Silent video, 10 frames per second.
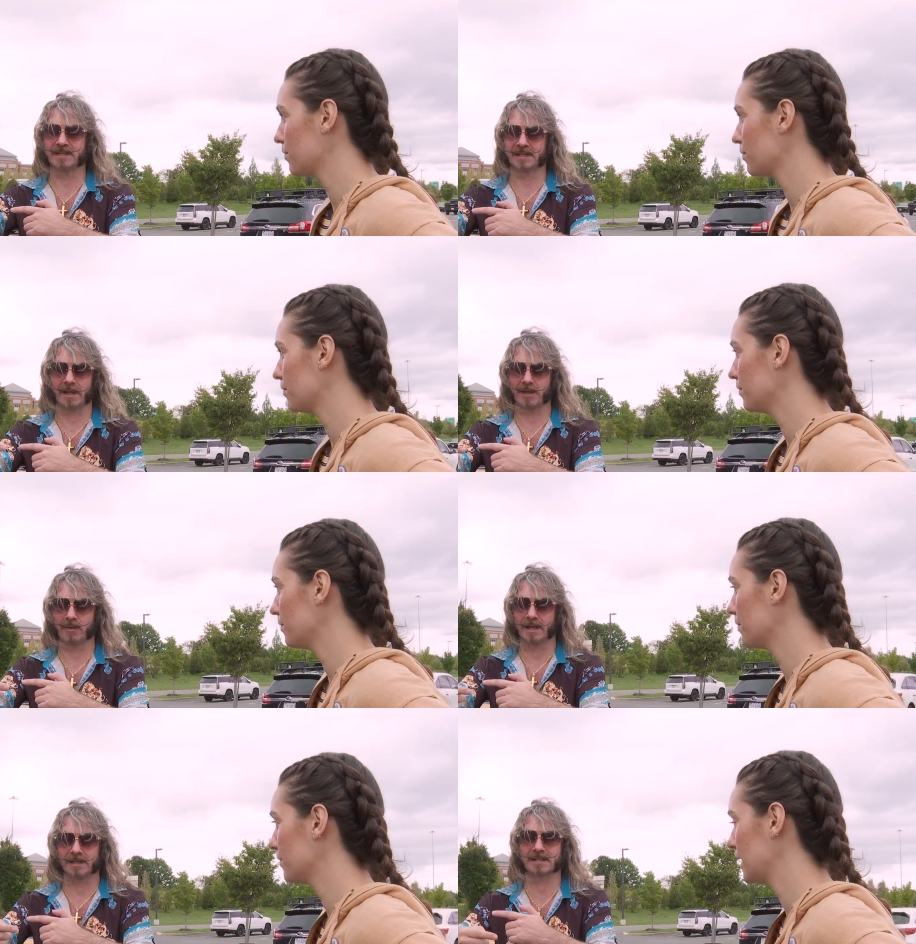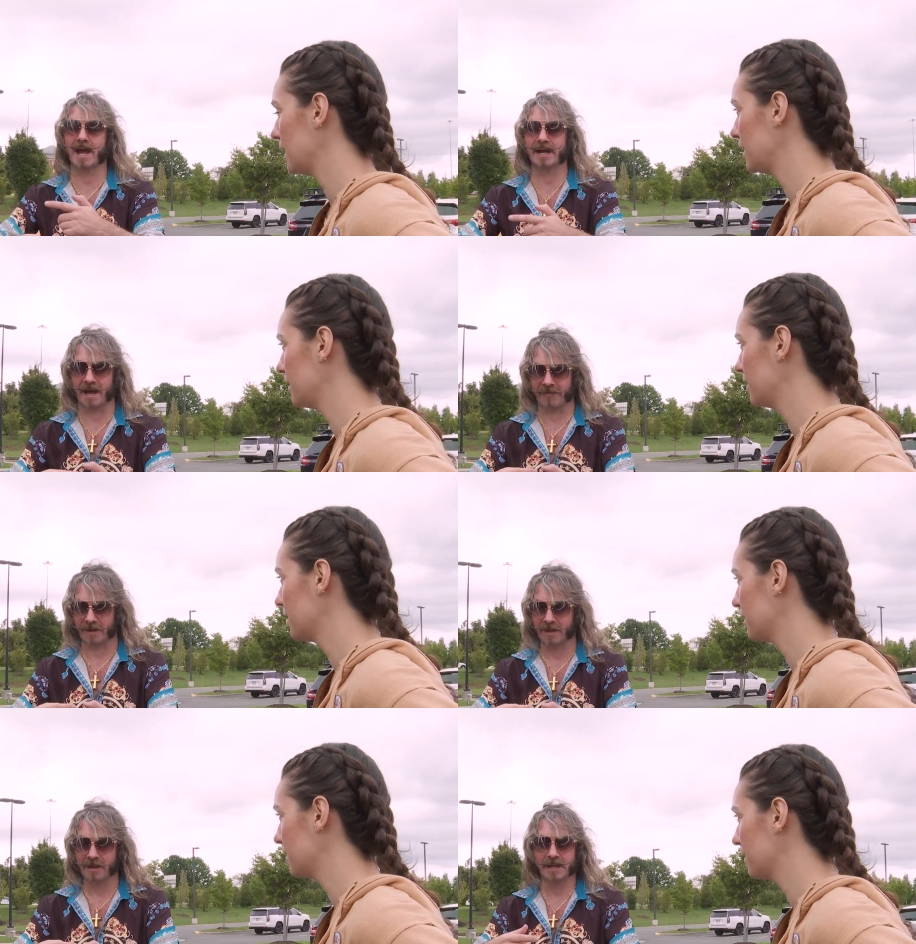Speaker 1: is telling you that it's skydiving.
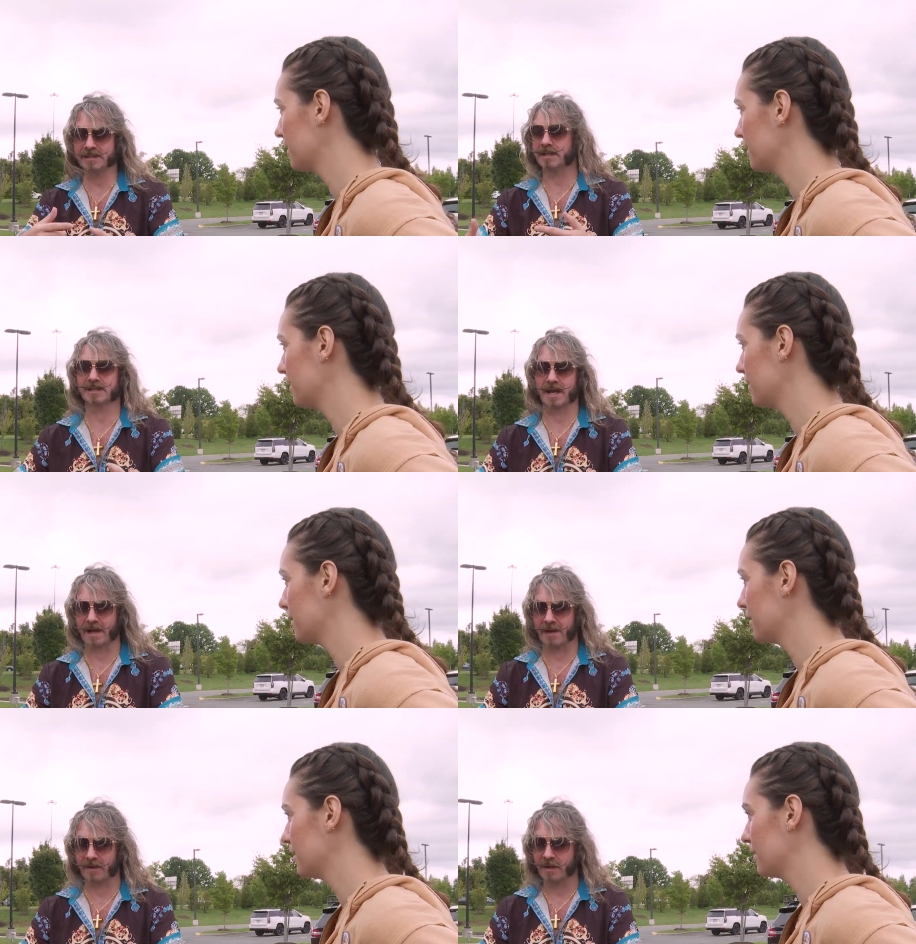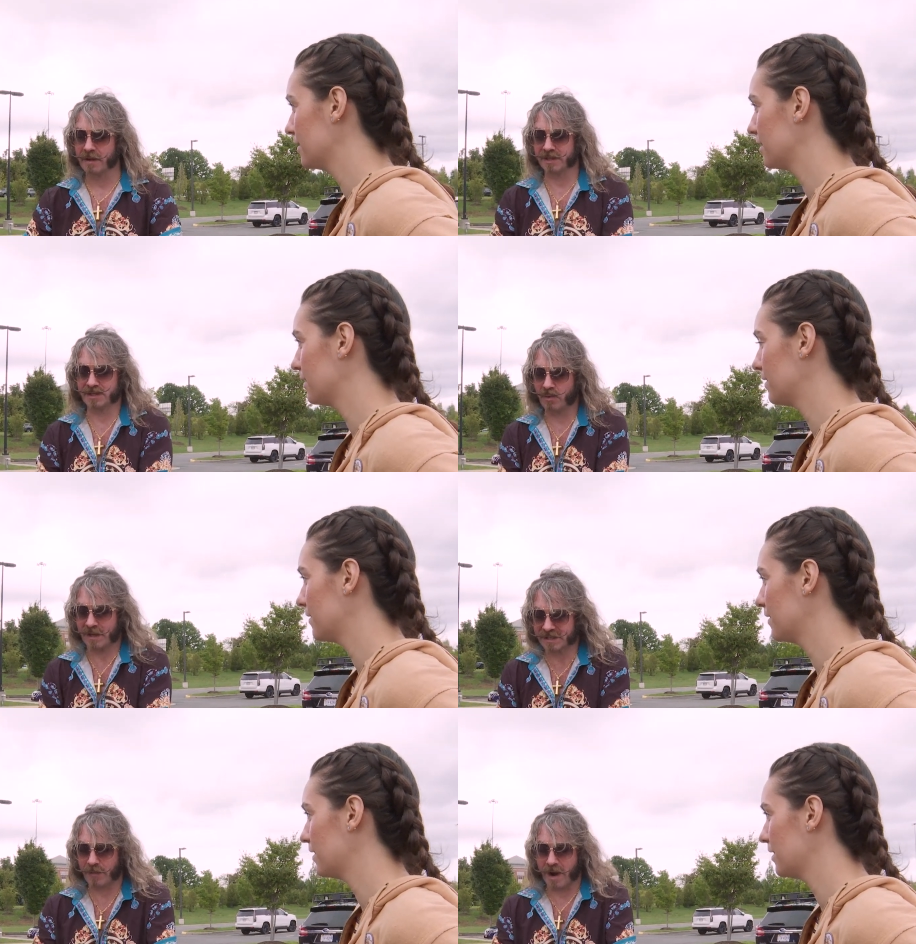It's not skydiving. It's you
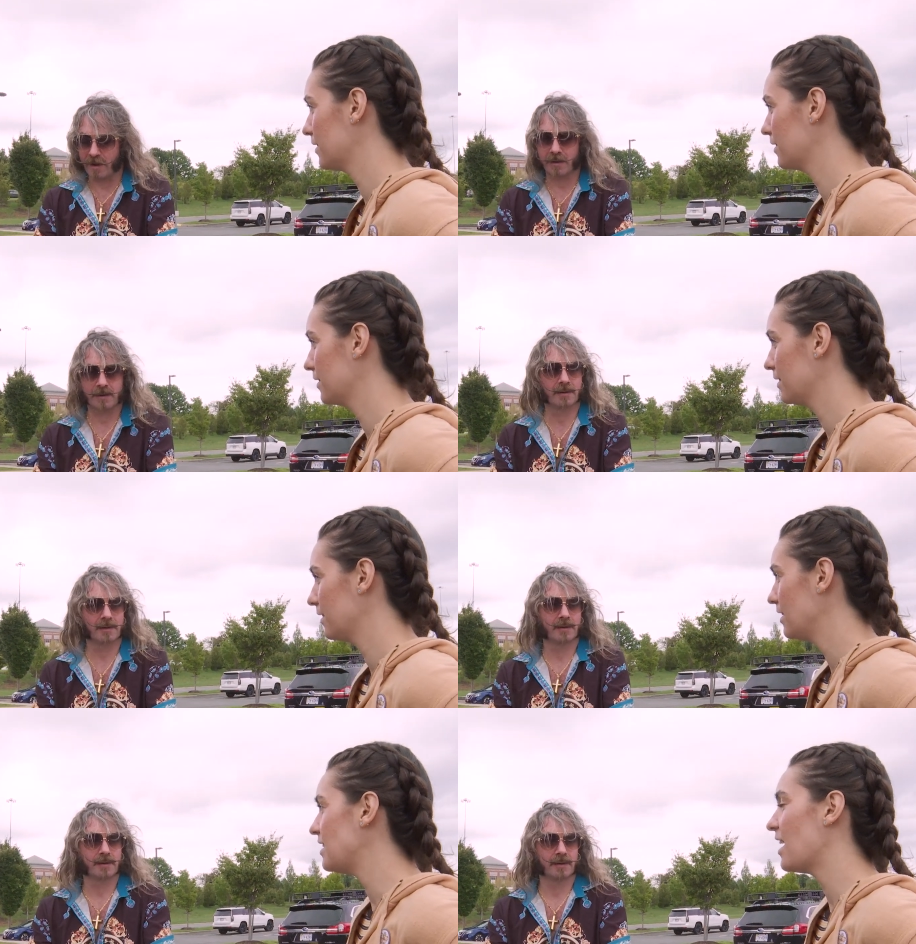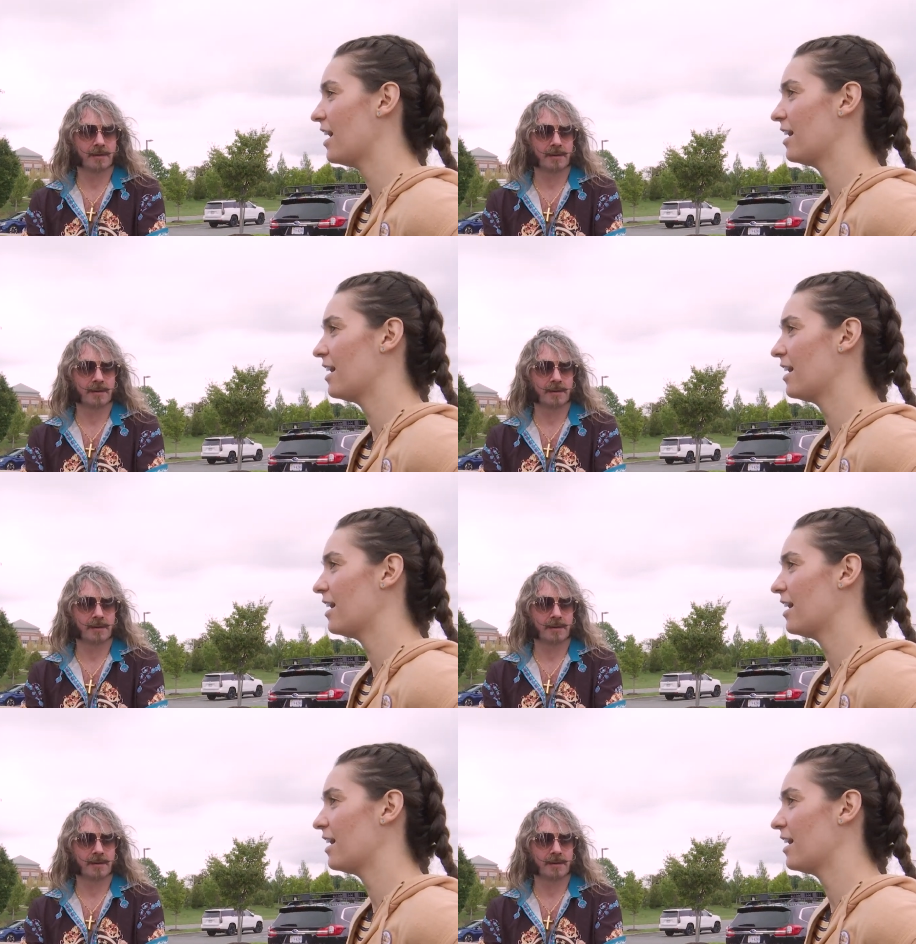and some air. Air yeah,